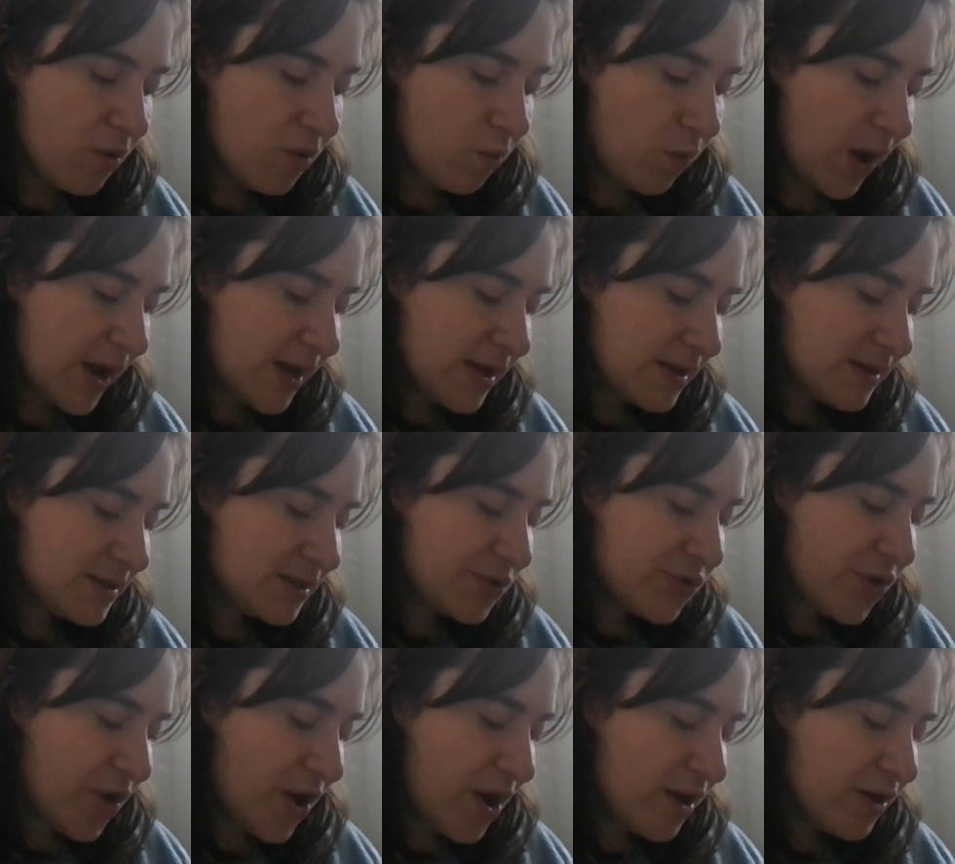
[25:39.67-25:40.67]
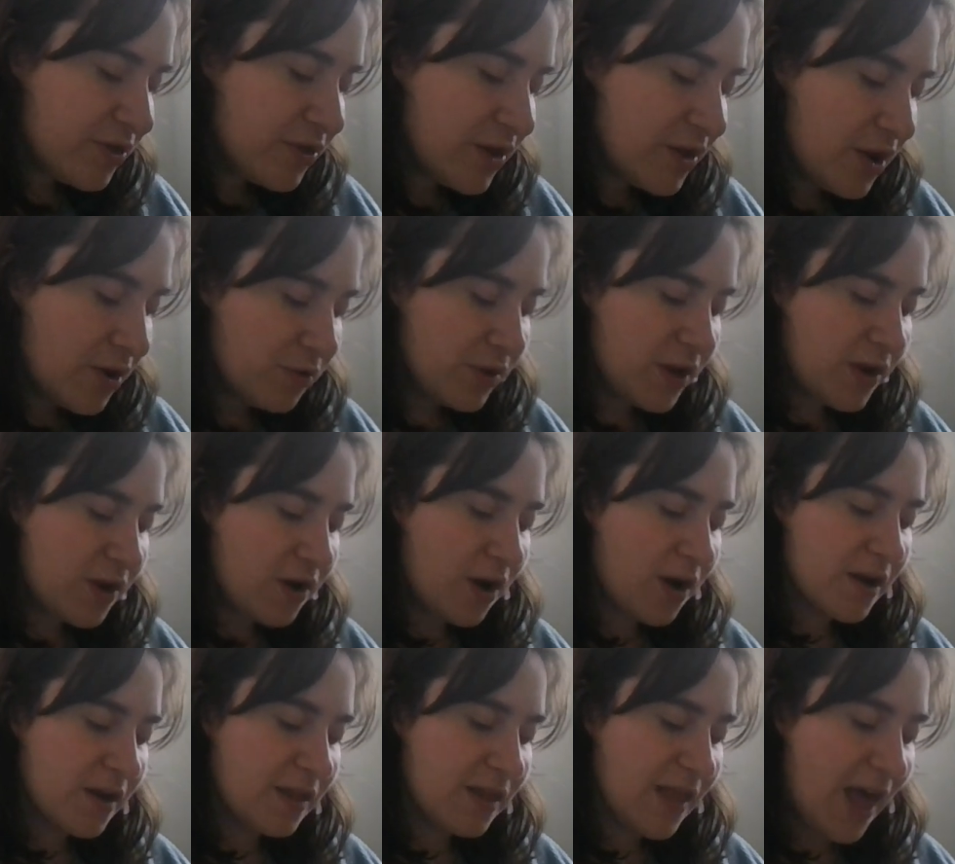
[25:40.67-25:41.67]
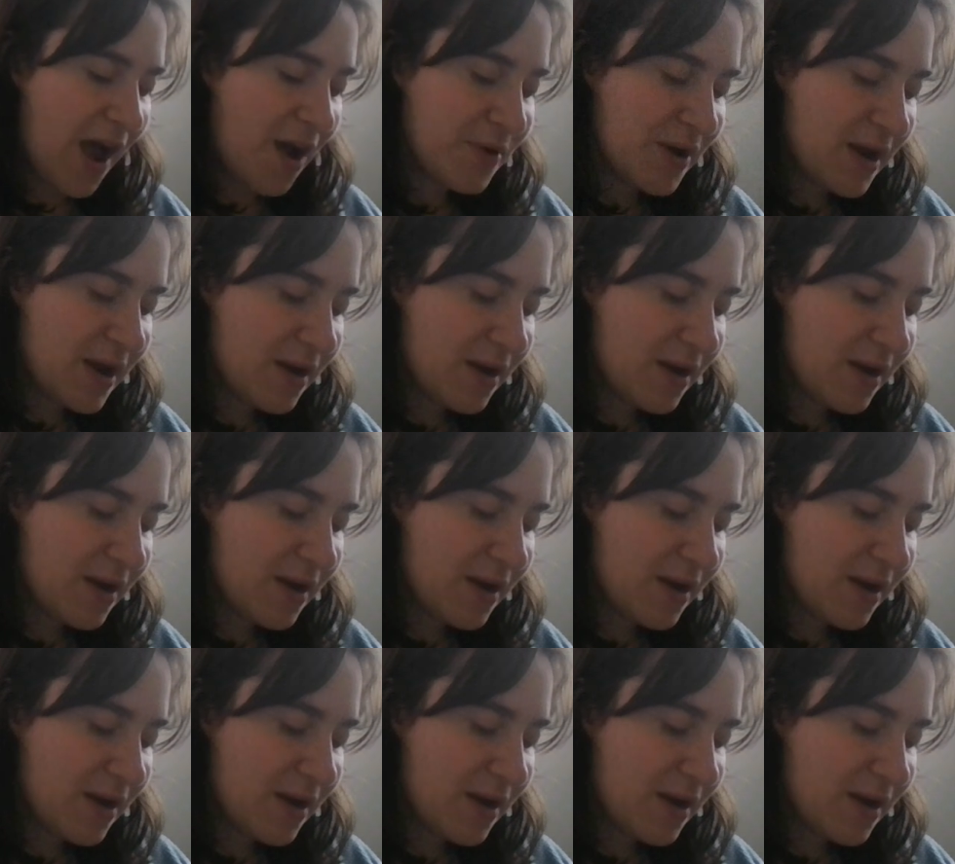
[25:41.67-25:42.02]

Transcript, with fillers: Why is Thoth the only god allowed